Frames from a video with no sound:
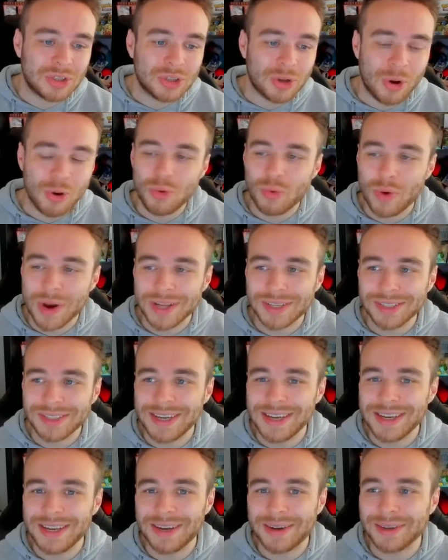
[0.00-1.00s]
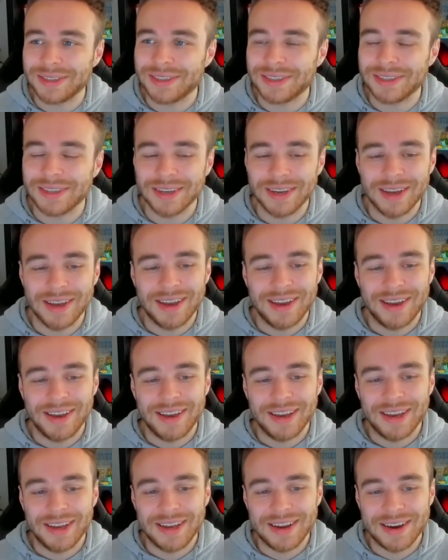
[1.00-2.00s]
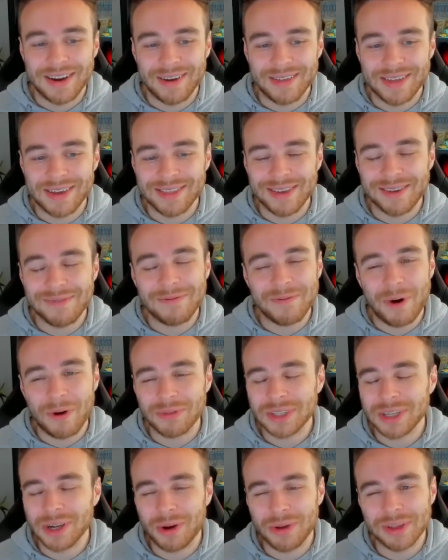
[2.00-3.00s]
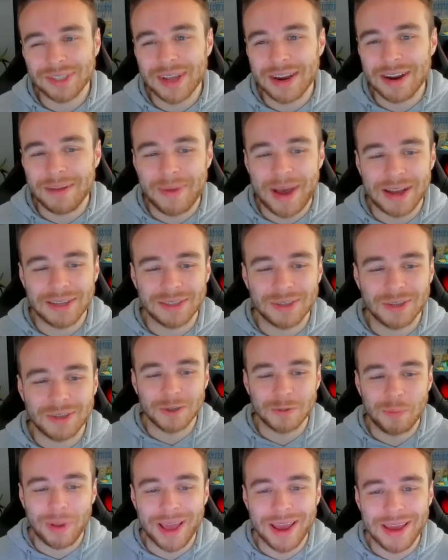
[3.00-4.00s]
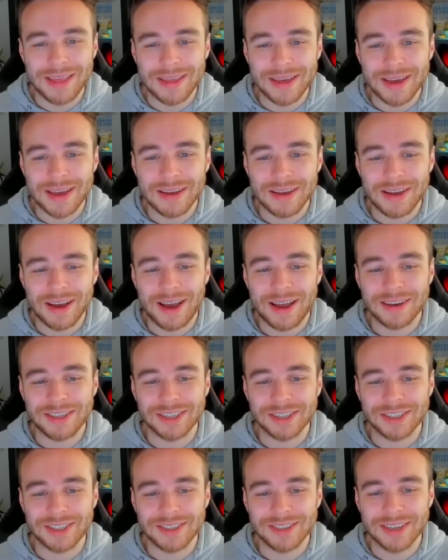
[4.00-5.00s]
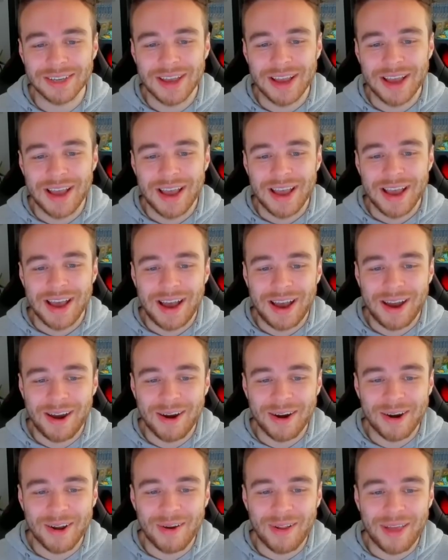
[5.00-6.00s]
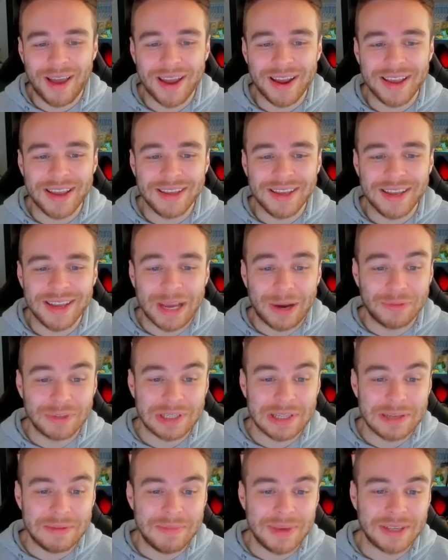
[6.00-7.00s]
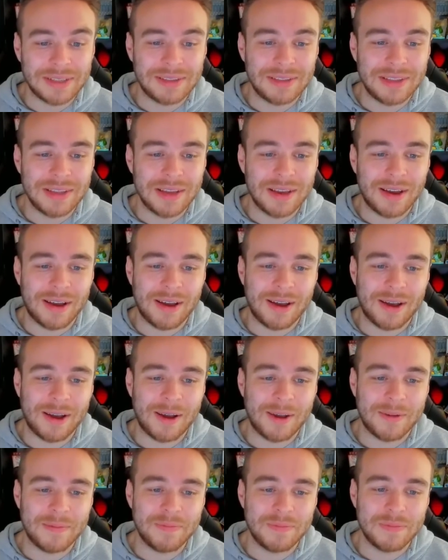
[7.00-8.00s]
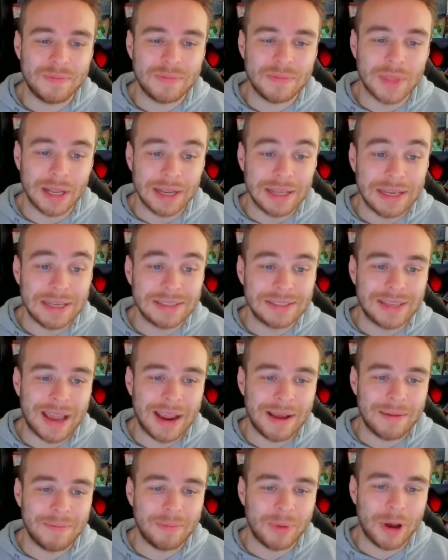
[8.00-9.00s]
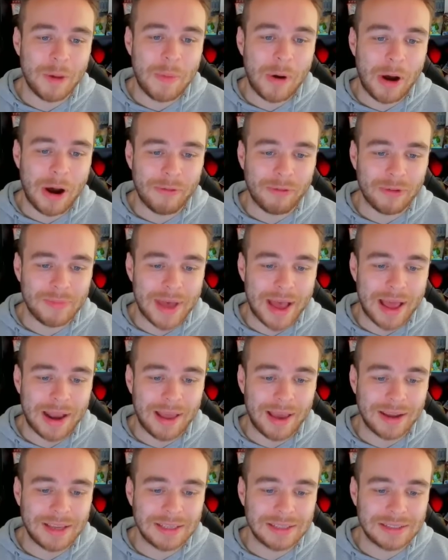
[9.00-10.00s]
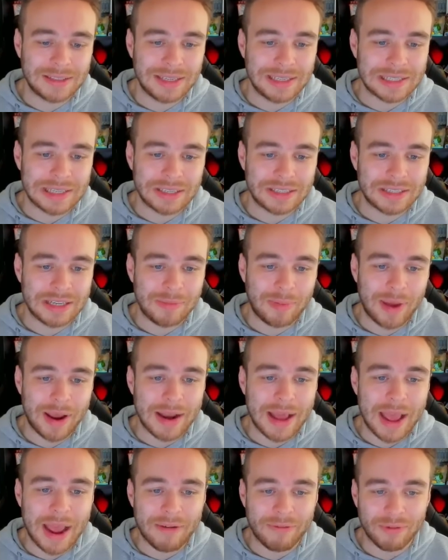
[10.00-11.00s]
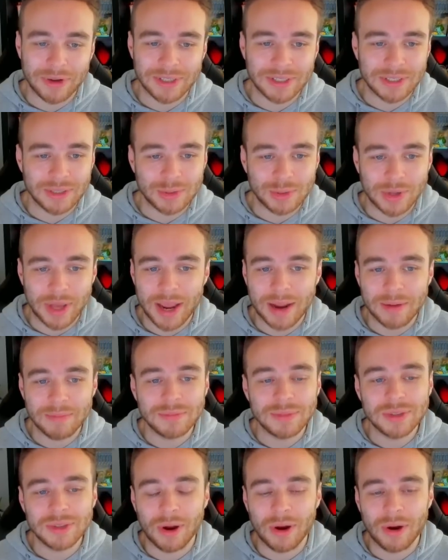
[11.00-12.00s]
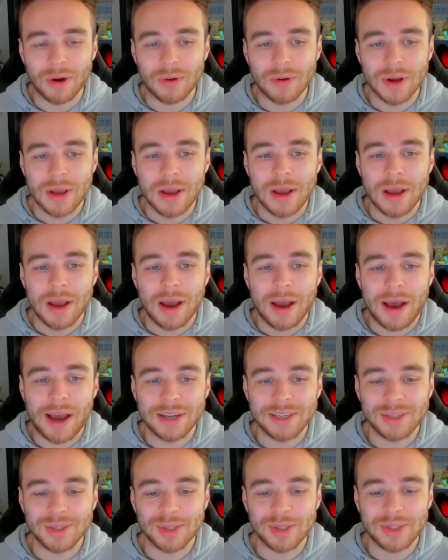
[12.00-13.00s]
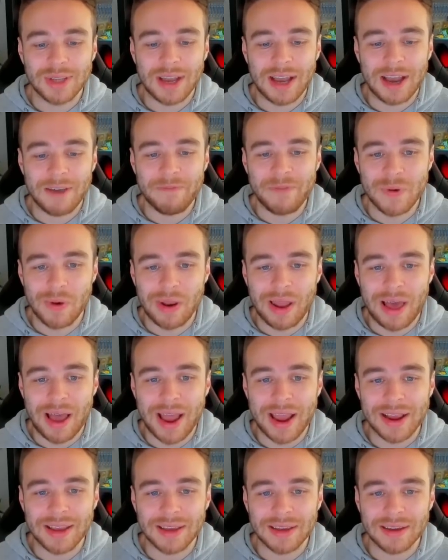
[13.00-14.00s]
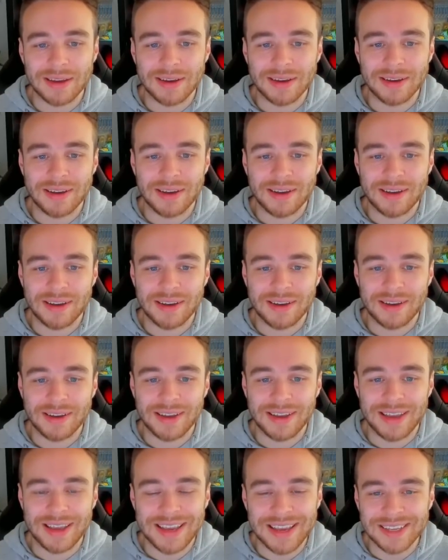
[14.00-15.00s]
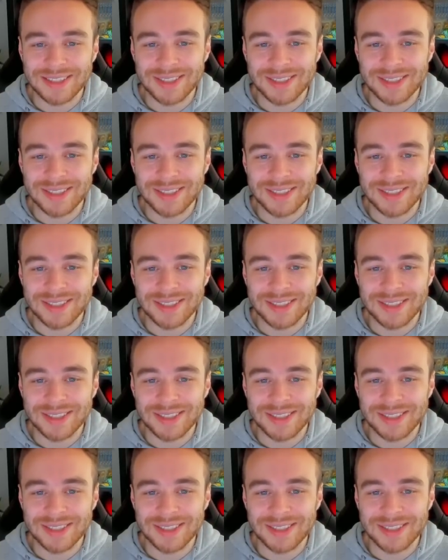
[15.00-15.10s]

so risky, because, you know, they've obviously got other centre-backs that play there. I don't know, like, he obviously missed the Leeds game, but apart from that, like, he's literally played every single game. So I feel like he's